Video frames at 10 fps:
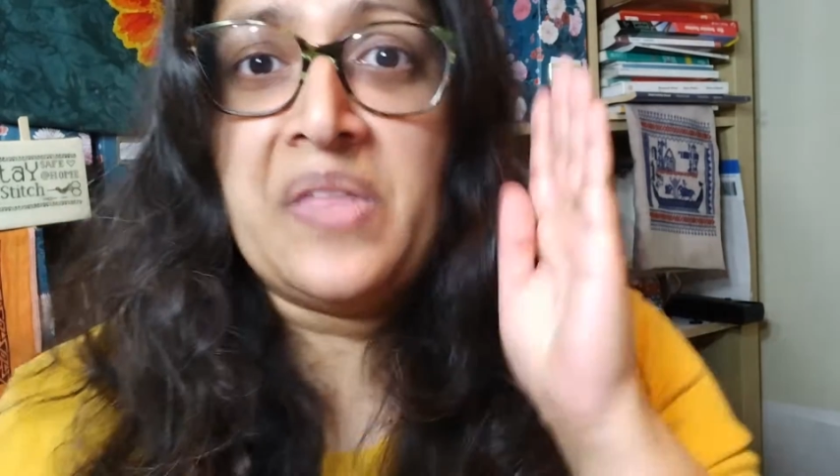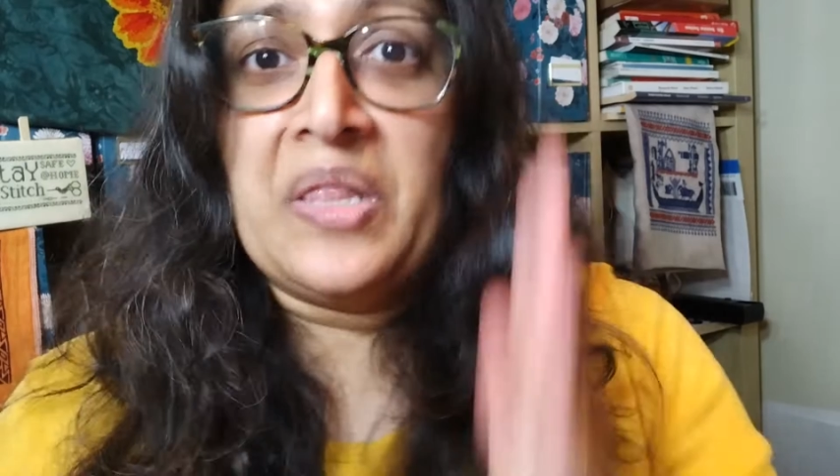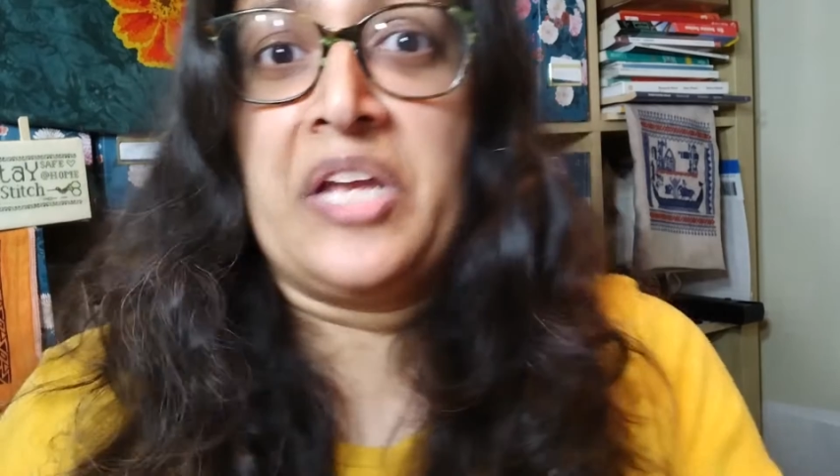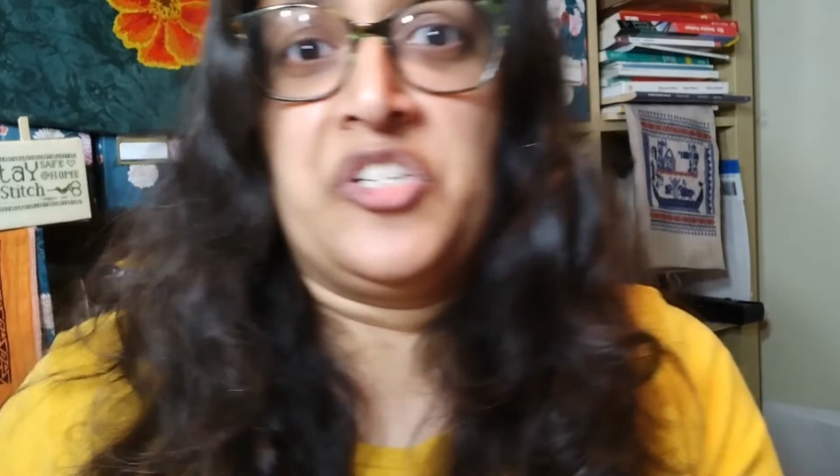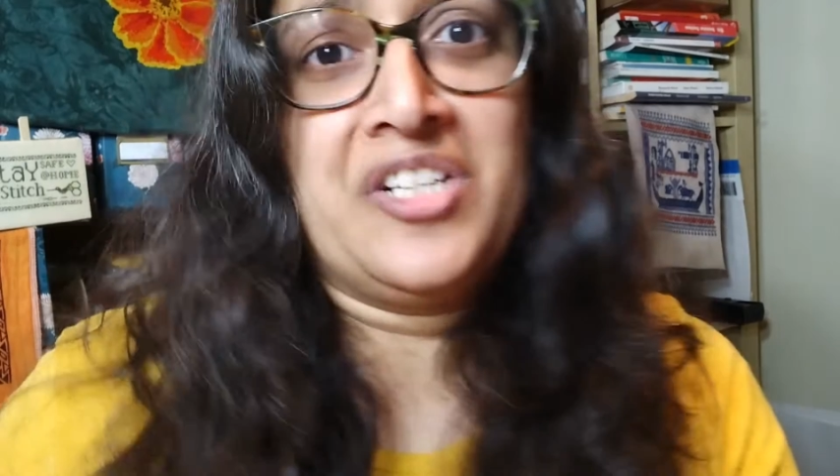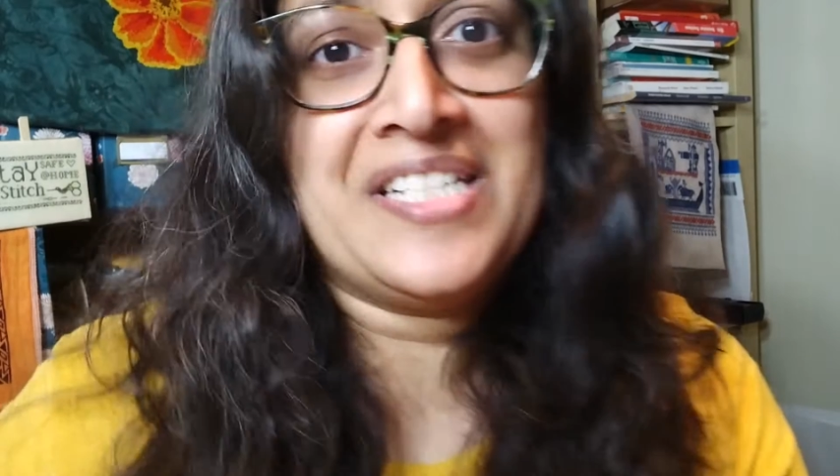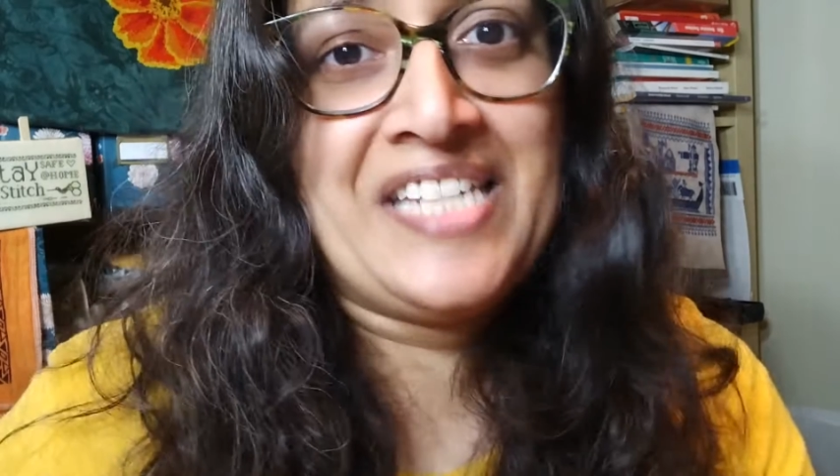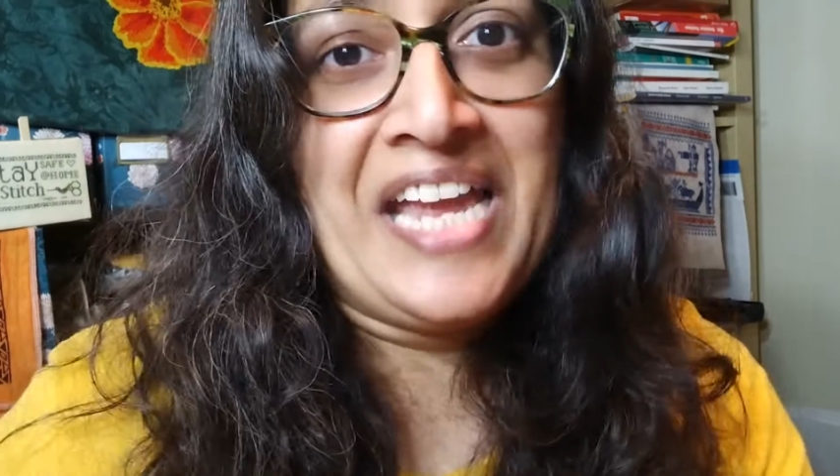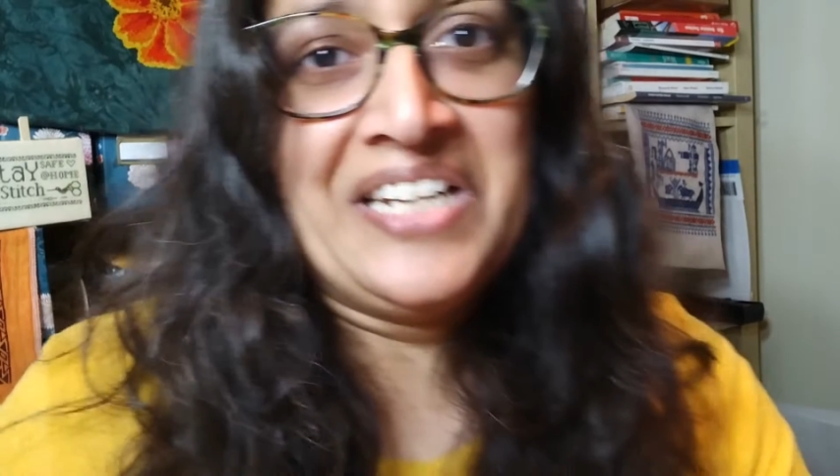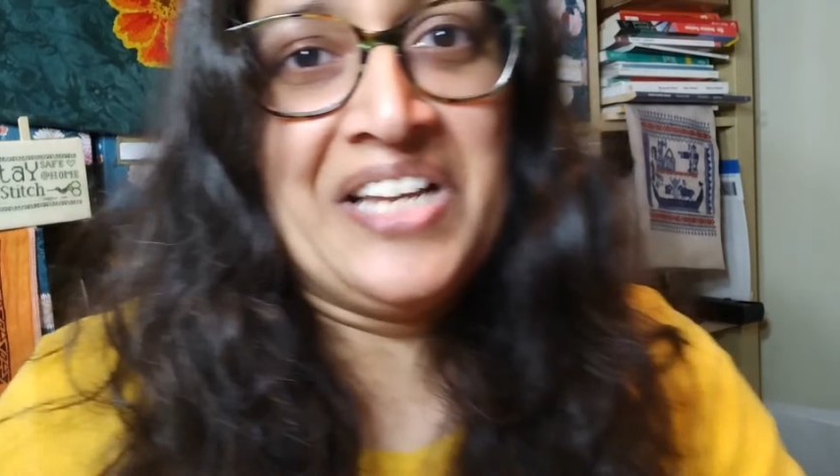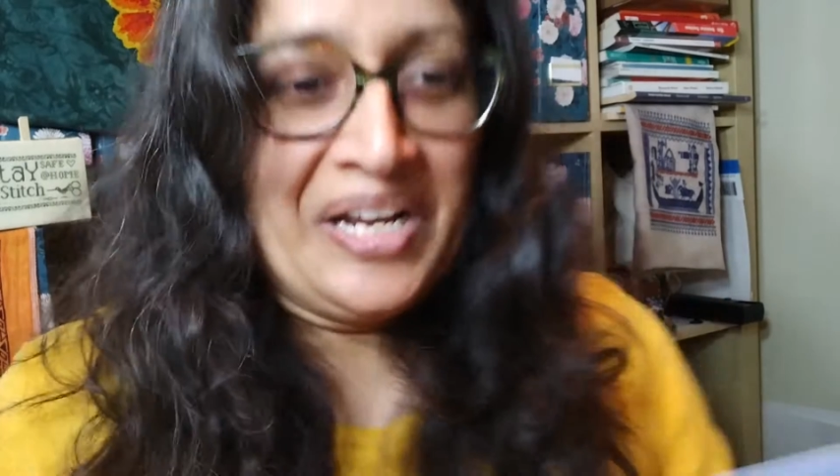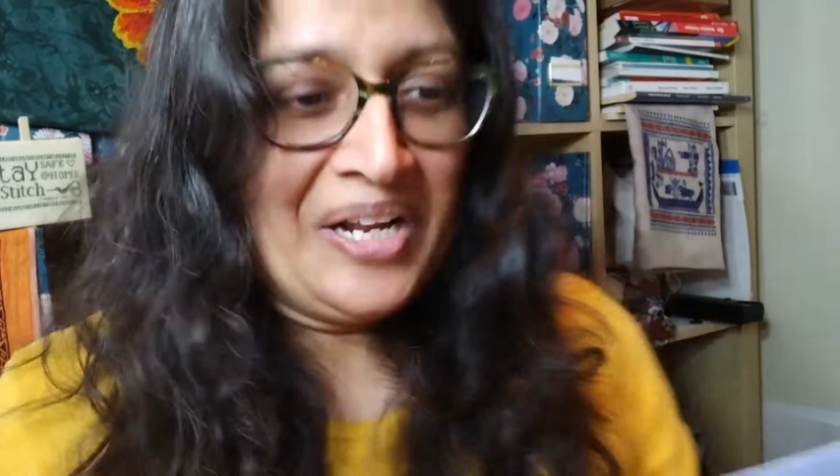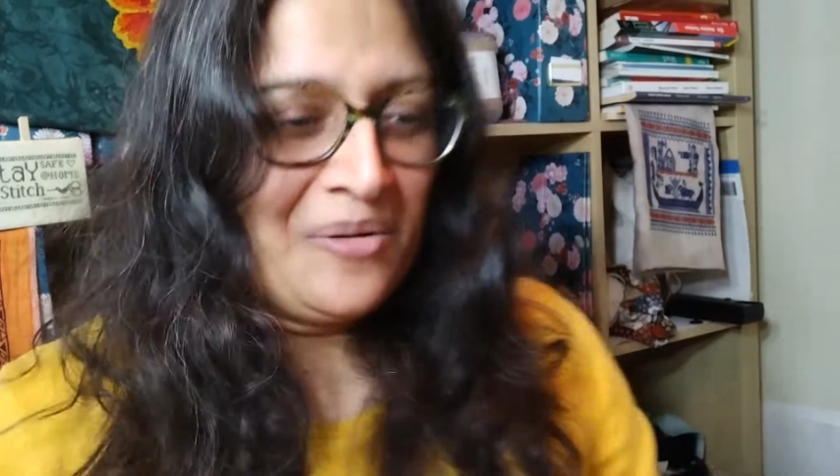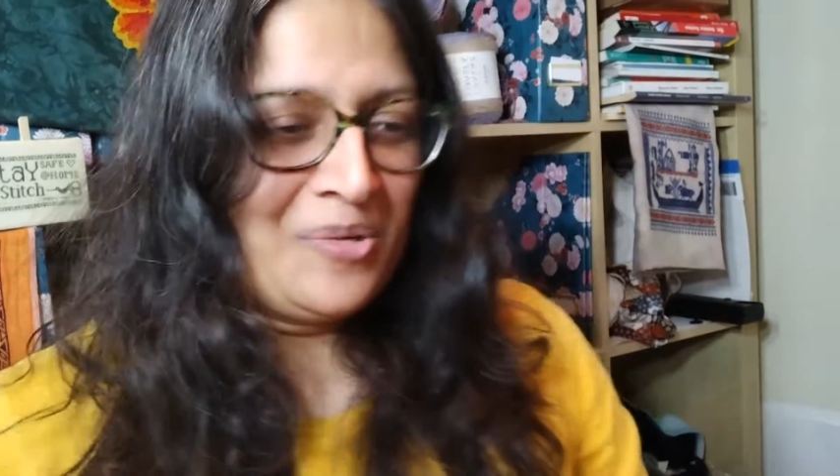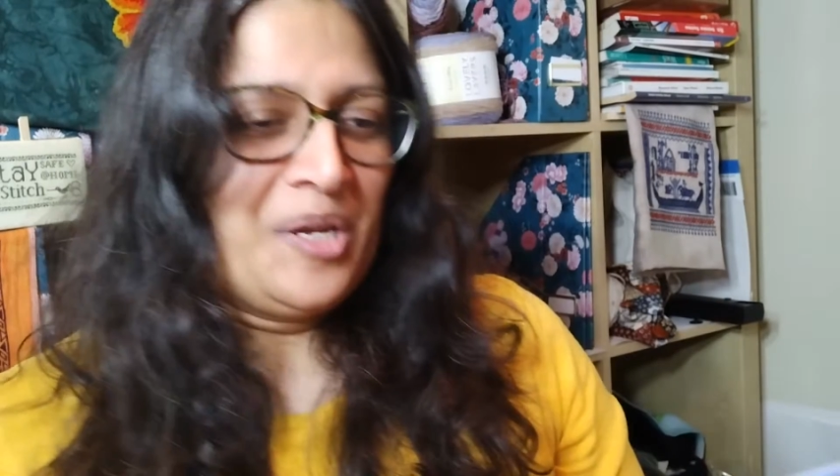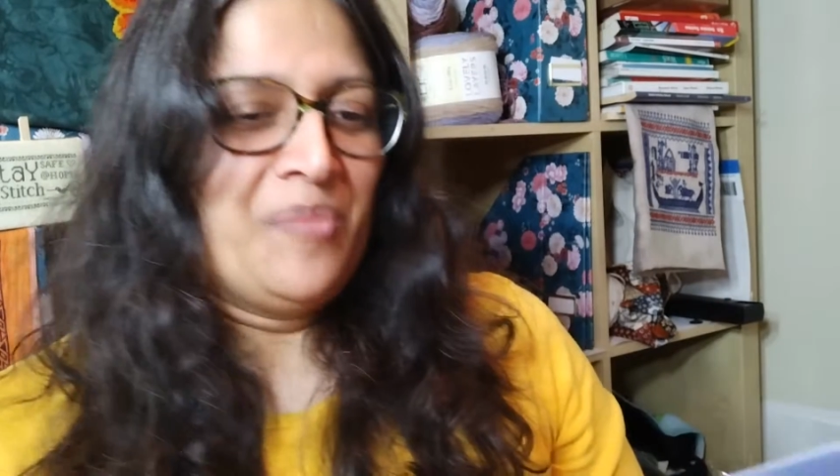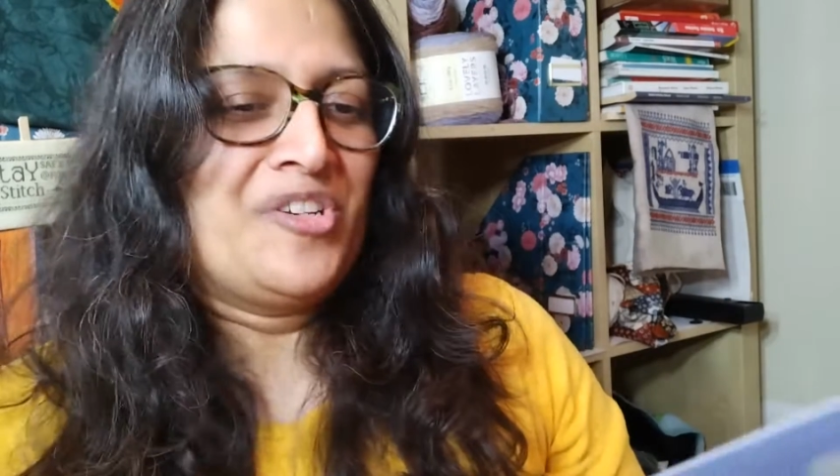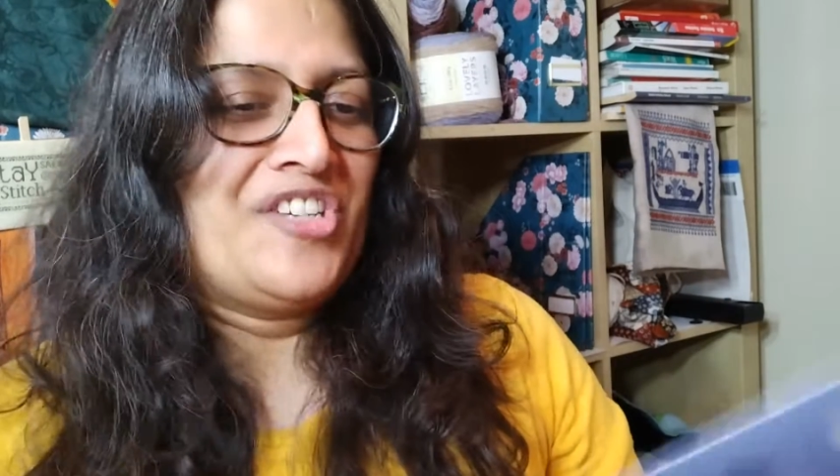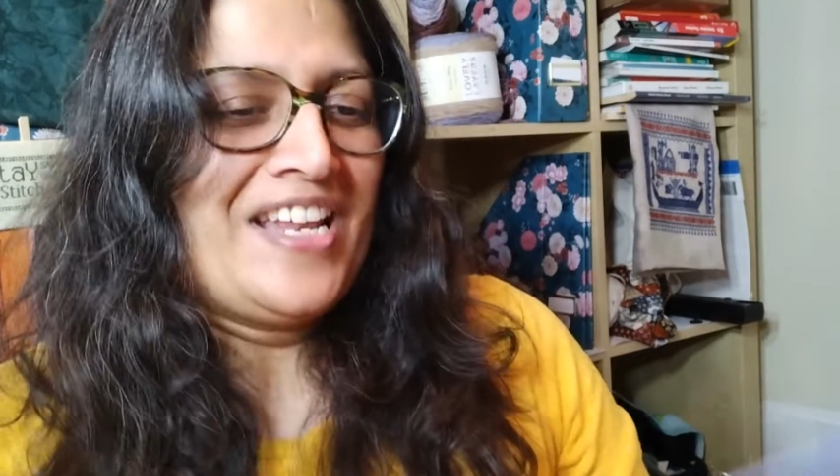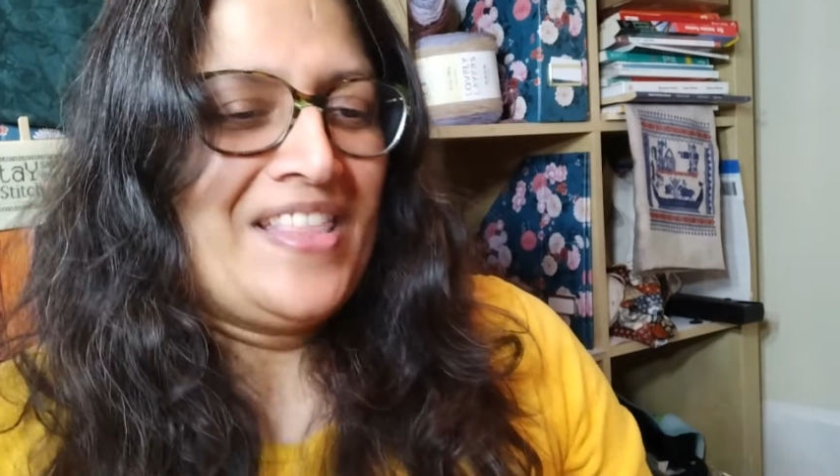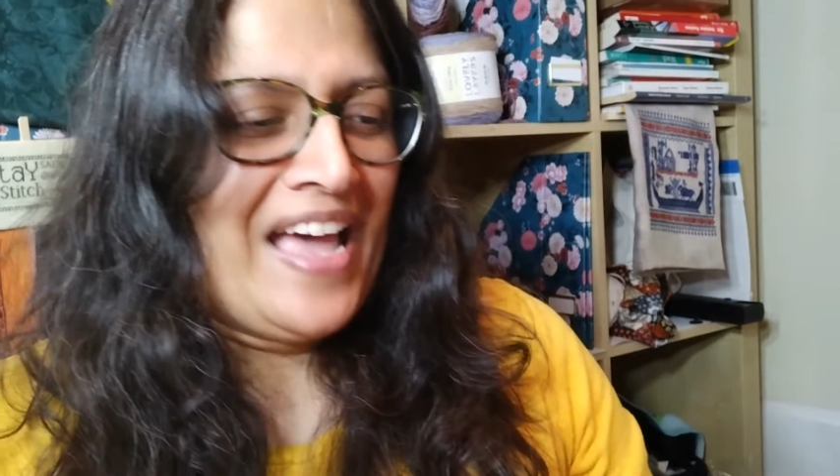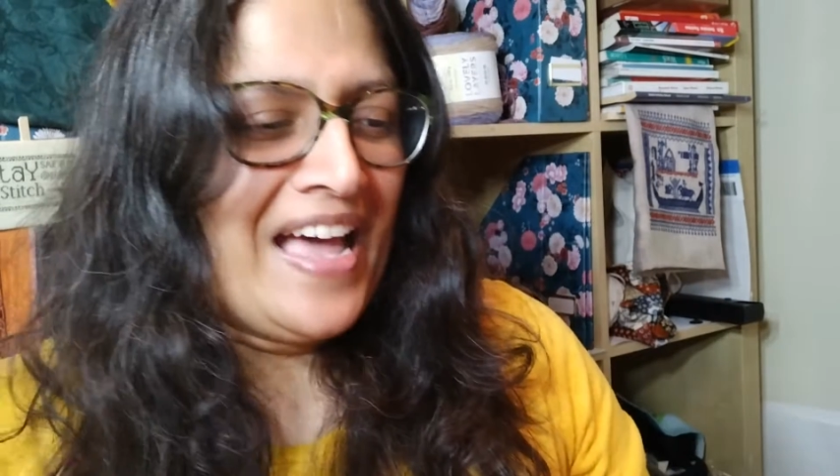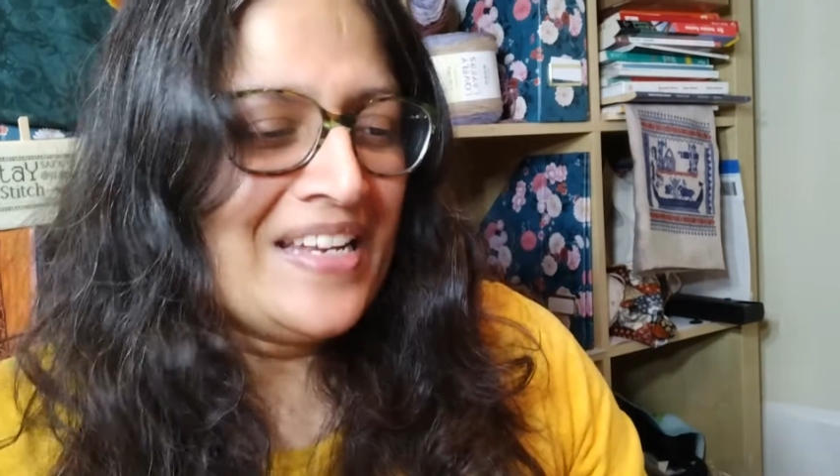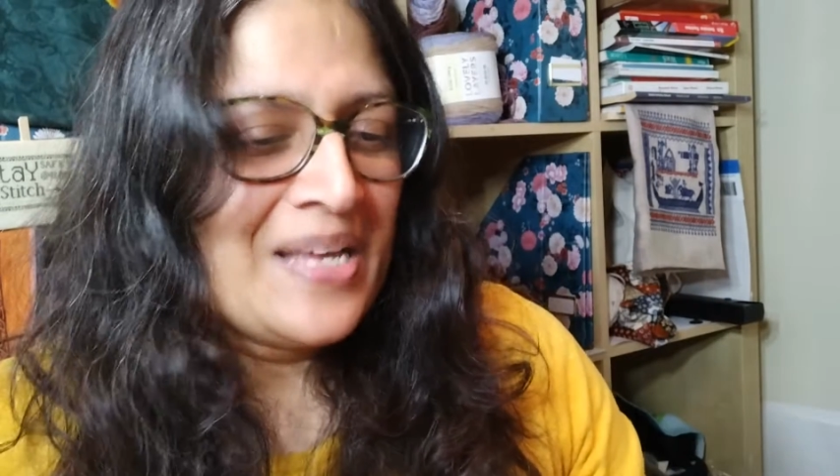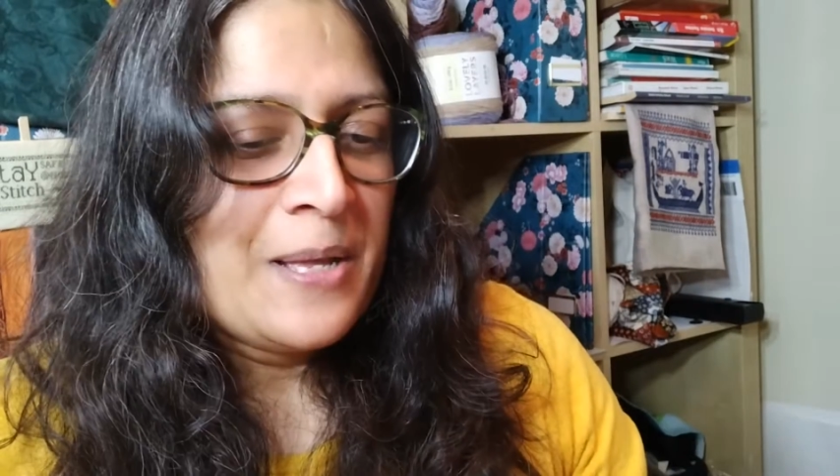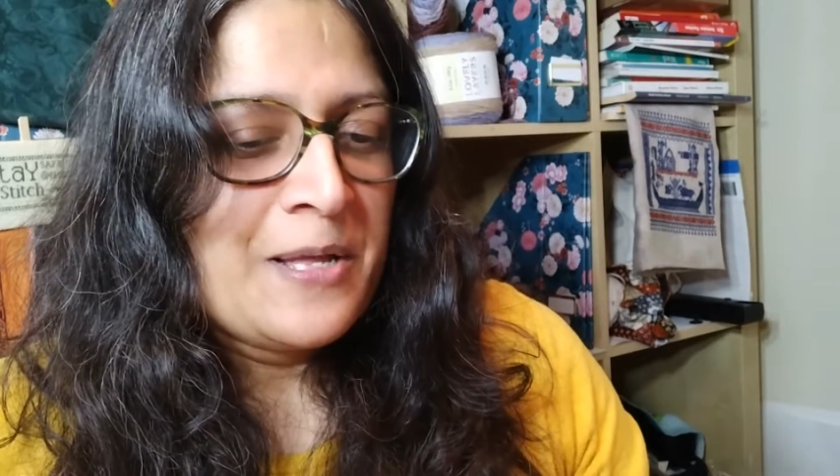They like took a stand on it. I really appreciated that.